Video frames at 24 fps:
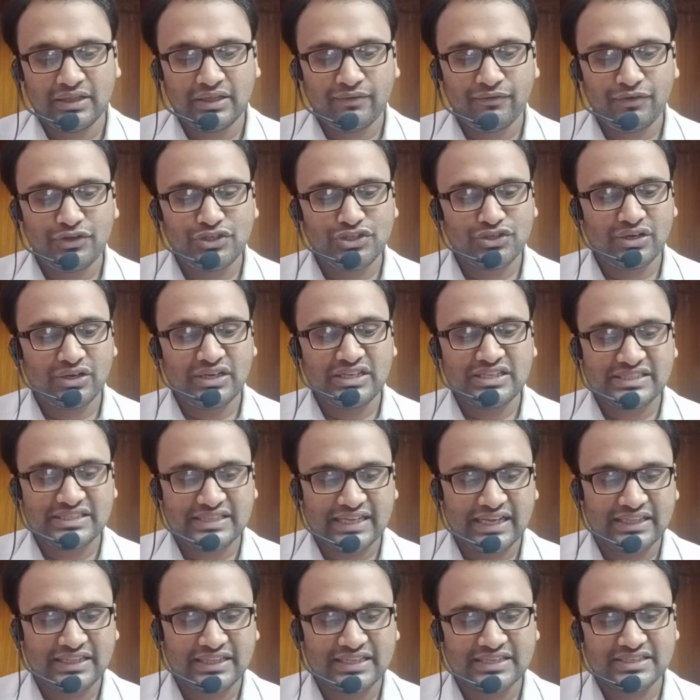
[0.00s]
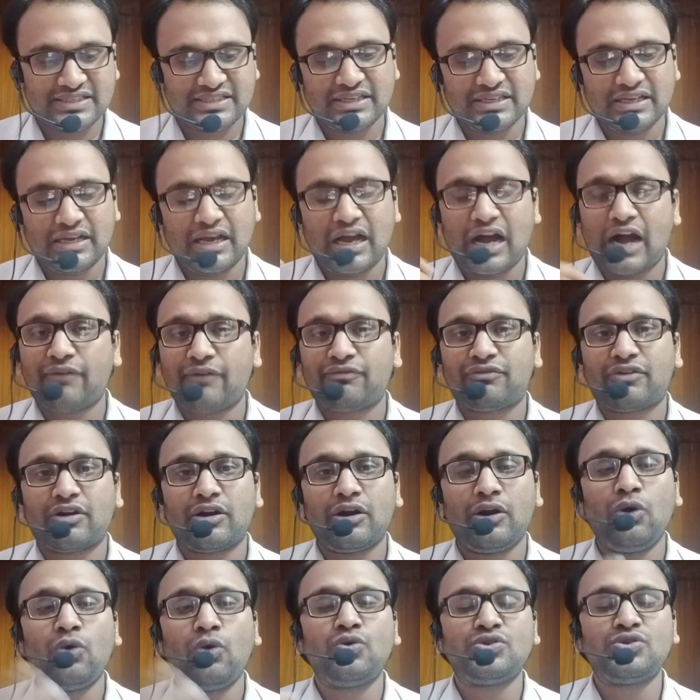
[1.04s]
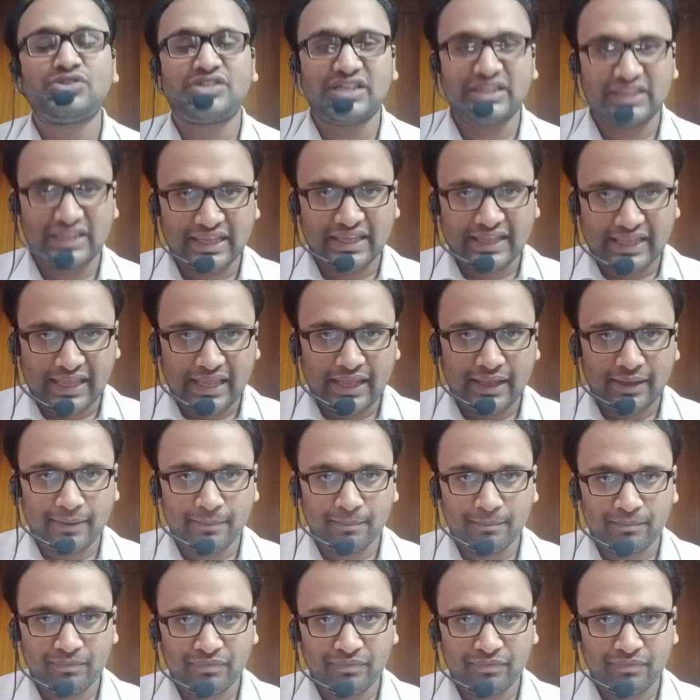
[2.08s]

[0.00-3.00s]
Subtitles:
We usually say this after losing the game.